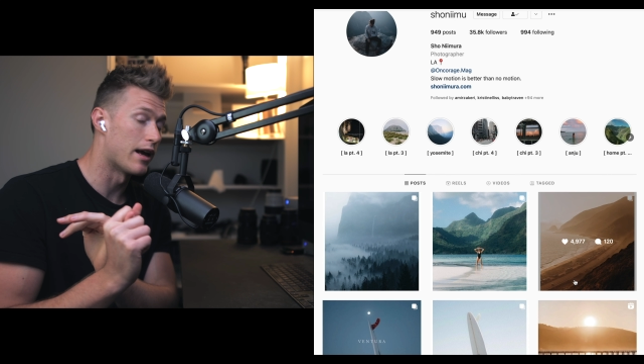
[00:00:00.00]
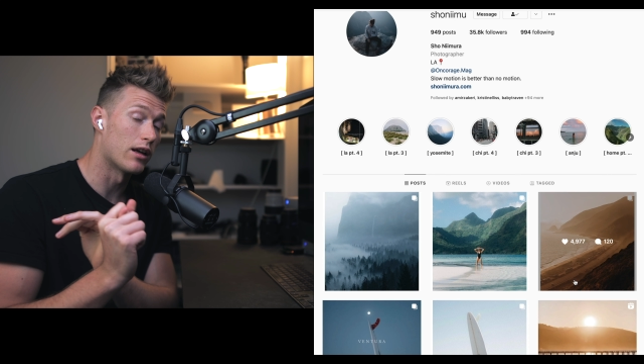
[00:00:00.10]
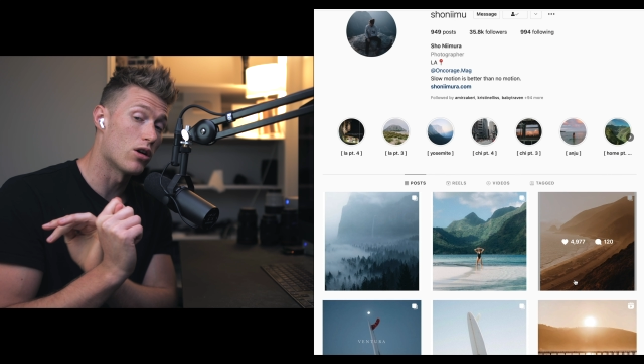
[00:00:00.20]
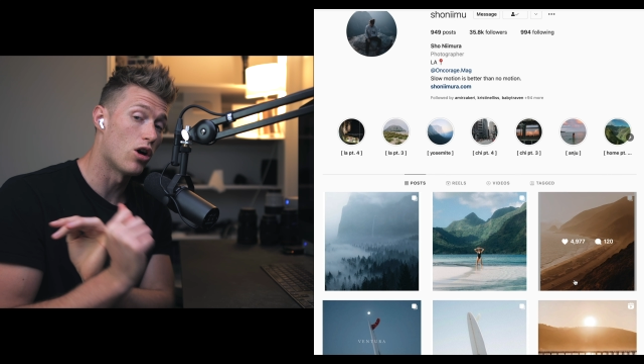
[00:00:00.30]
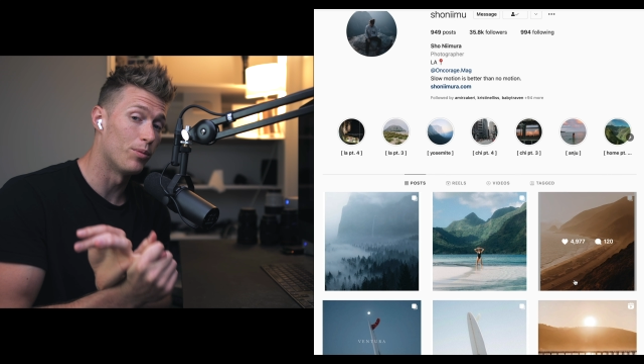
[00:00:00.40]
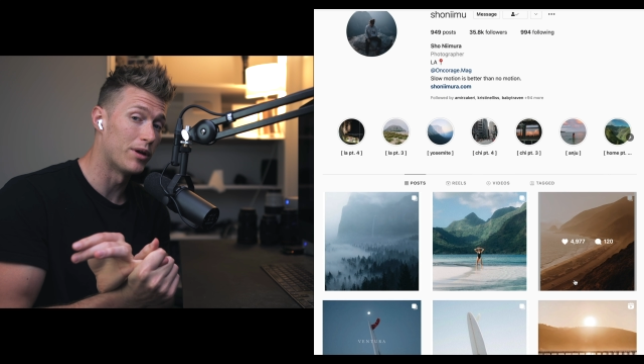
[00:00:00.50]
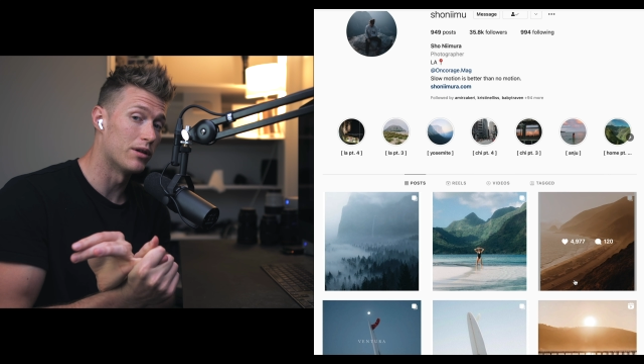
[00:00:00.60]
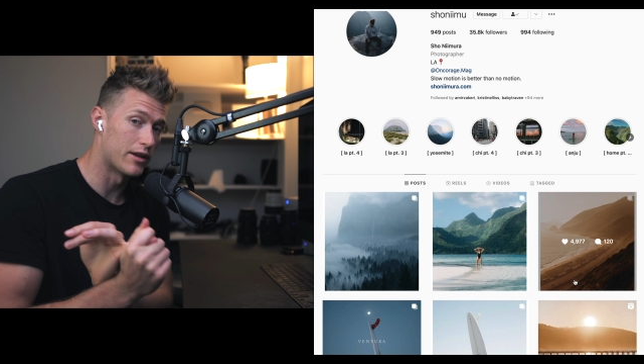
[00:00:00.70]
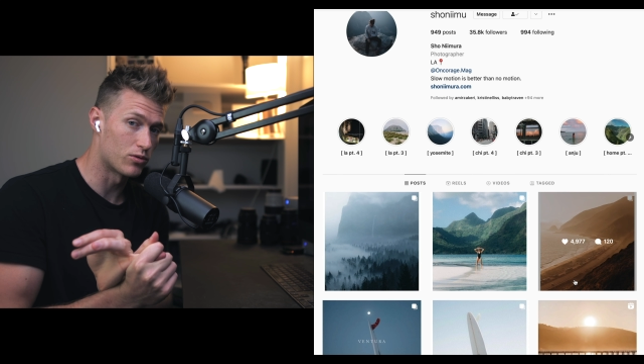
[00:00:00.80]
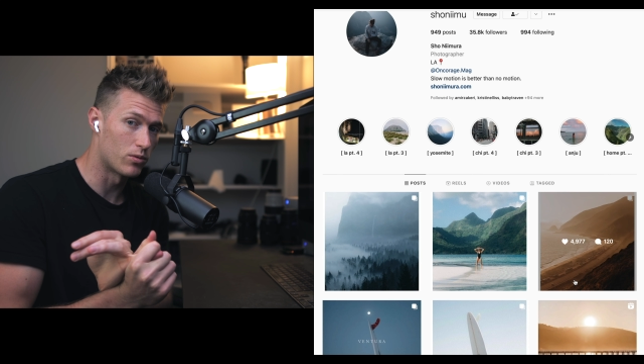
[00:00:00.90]
and comment
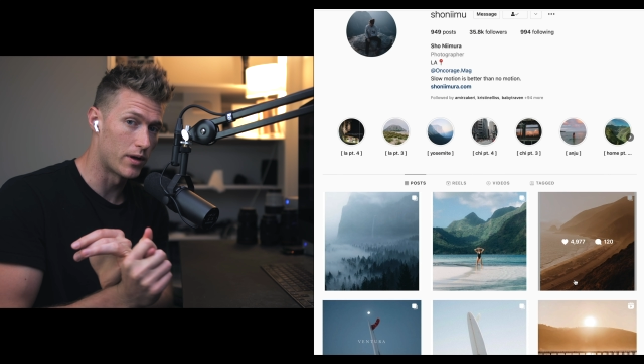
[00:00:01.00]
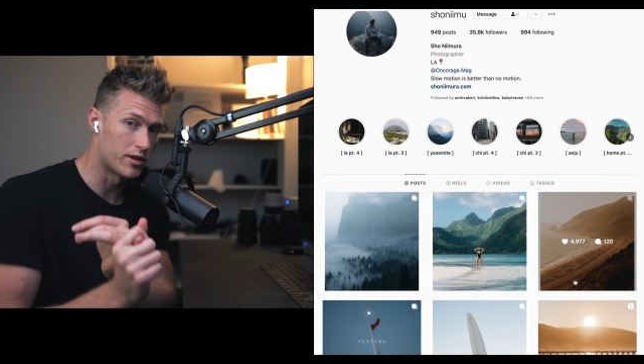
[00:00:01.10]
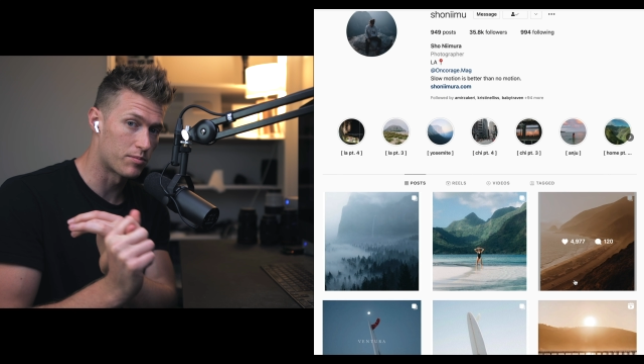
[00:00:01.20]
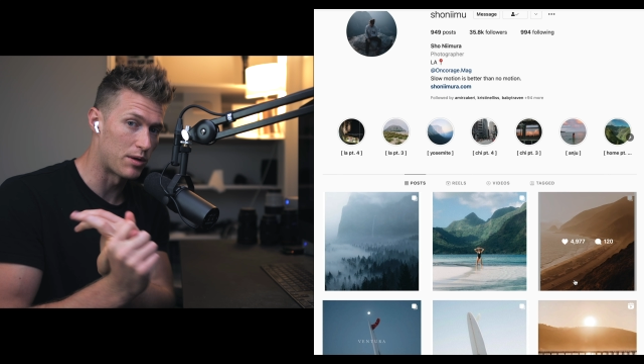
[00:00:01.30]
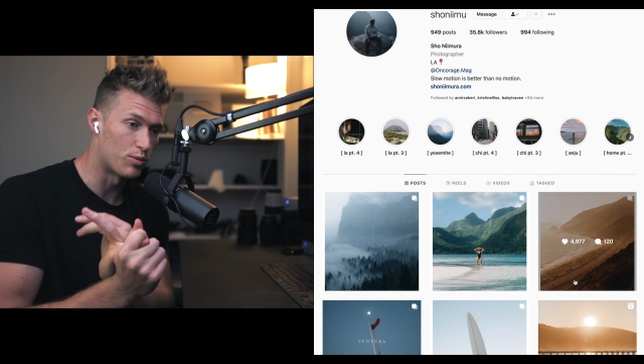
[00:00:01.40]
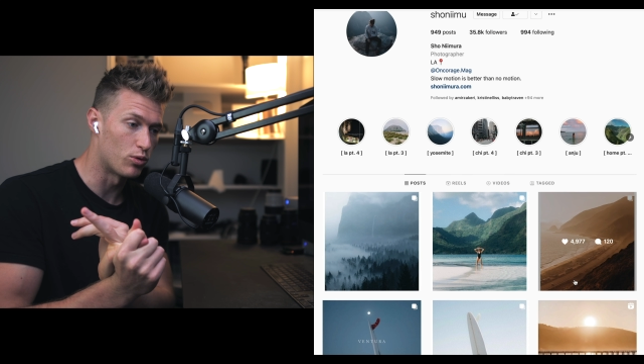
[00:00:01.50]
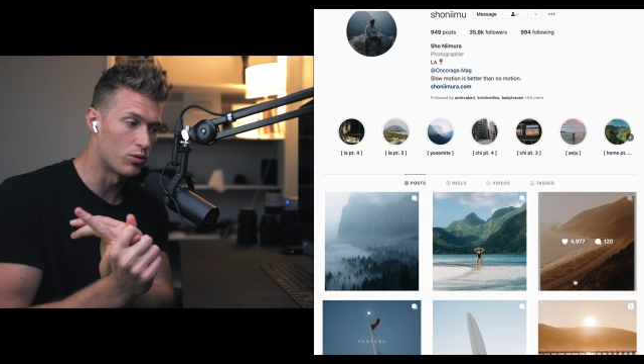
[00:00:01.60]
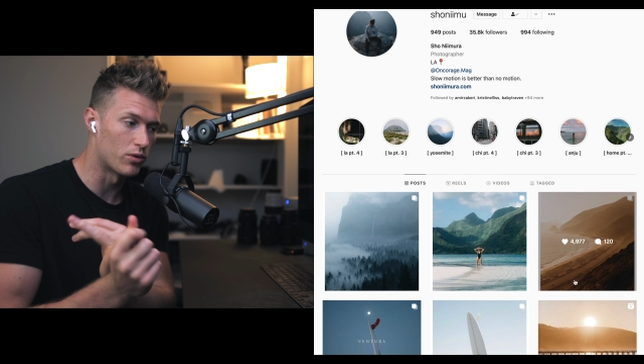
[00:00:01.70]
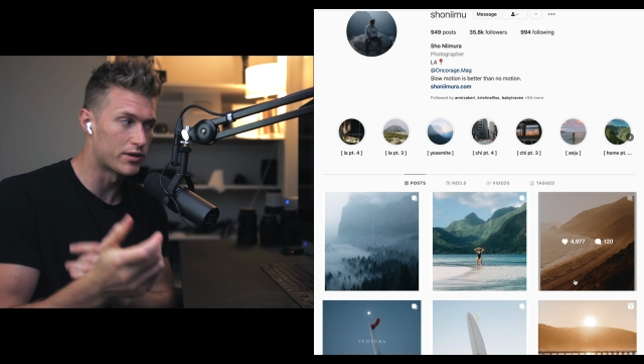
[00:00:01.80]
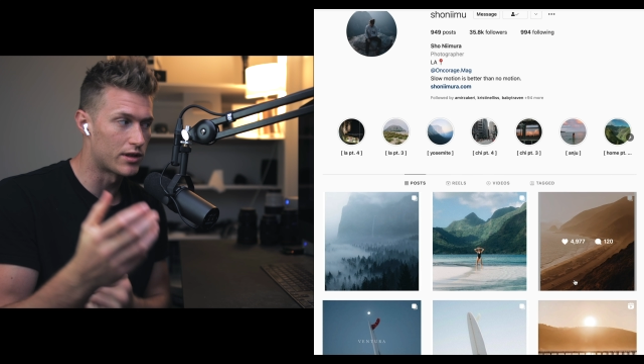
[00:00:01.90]
as always people you
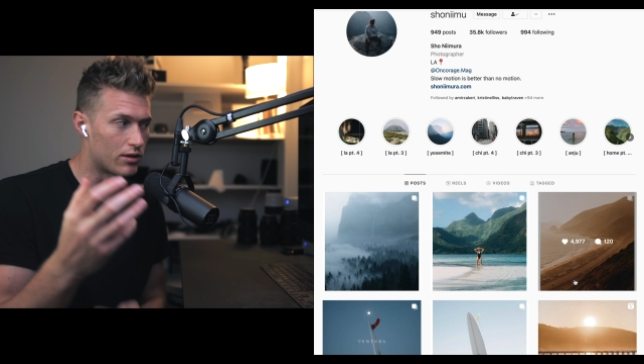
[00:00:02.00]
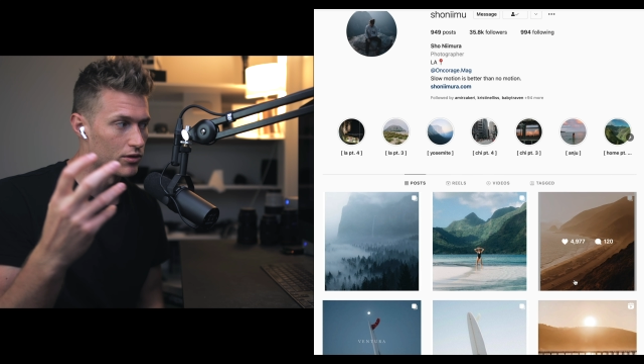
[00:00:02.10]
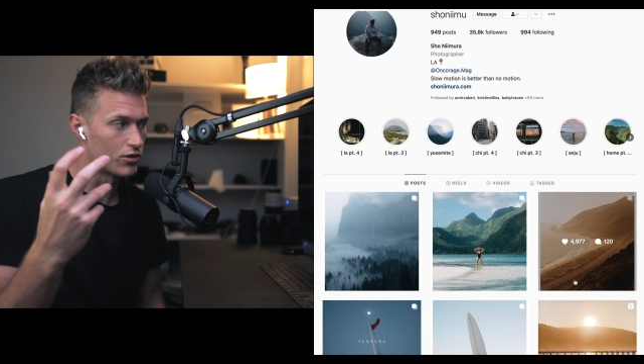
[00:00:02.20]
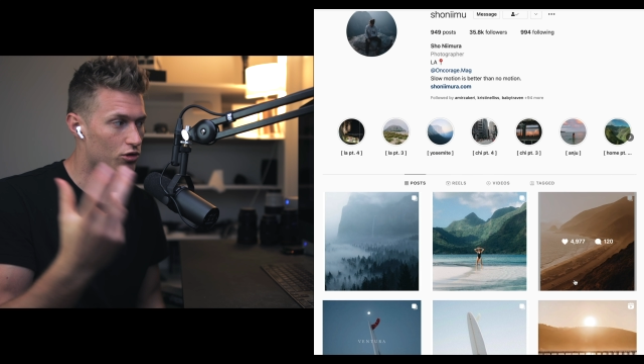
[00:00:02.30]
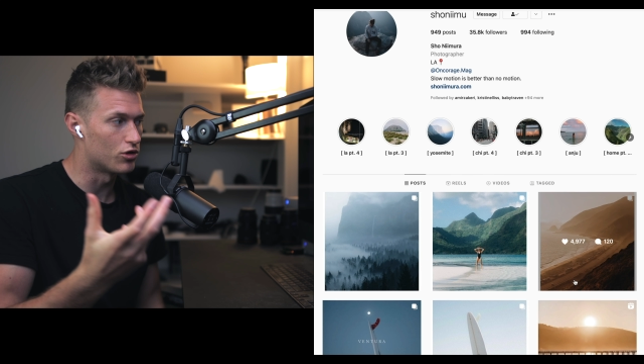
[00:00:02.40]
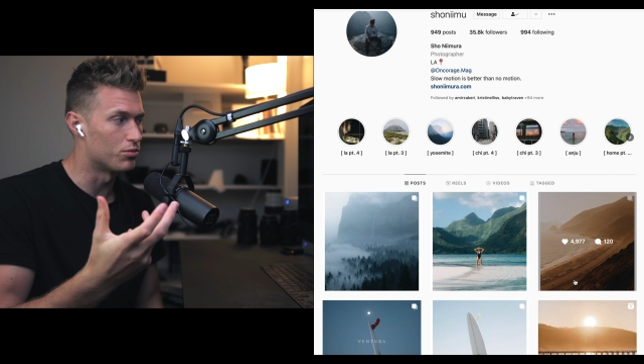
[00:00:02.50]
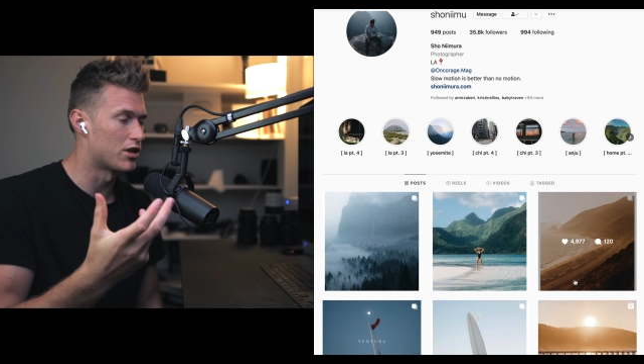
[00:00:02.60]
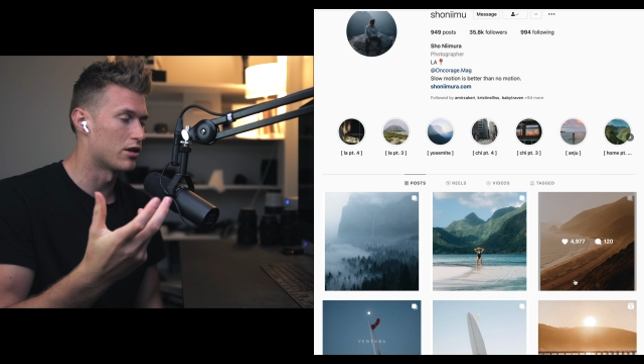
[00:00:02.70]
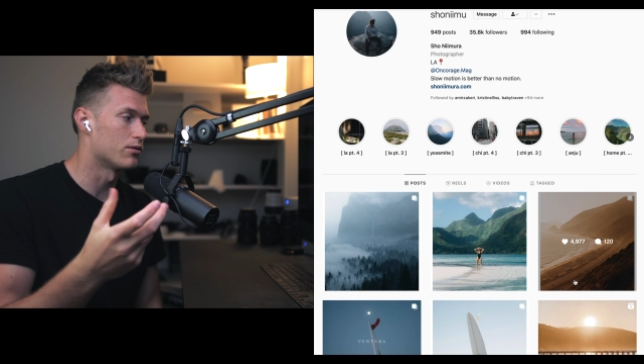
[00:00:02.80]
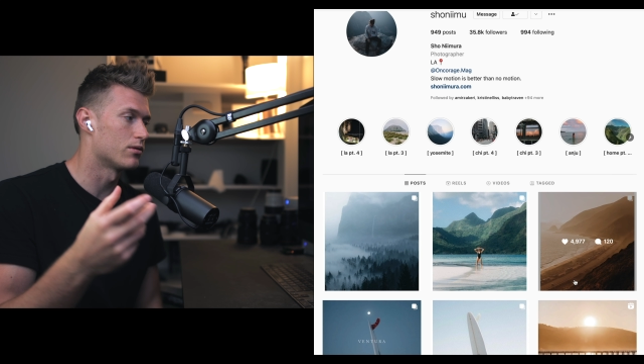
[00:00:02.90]
want to see on this YouTube
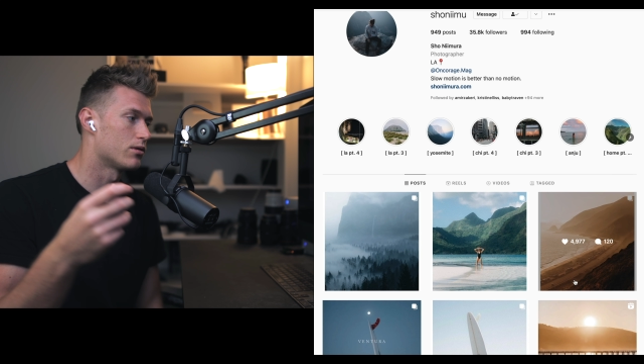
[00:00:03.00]
channel